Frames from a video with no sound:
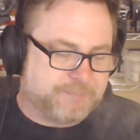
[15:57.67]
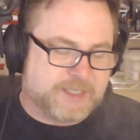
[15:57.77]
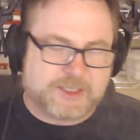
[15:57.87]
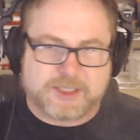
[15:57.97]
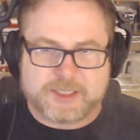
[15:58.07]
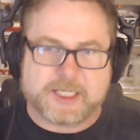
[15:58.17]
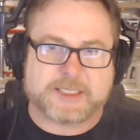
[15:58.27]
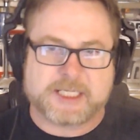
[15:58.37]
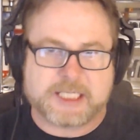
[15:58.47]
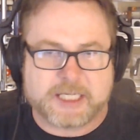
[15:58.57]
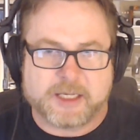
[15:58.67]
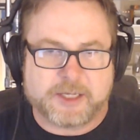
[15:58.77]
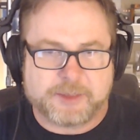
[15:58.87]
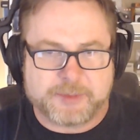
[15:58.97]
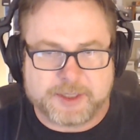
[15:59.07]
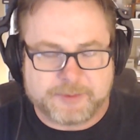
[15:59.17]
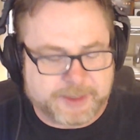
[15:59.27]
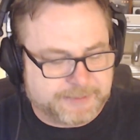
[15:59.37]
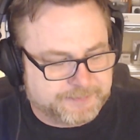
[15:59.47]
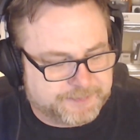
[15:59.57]
This does not taste like a honey bun to
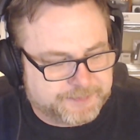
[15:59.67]
me.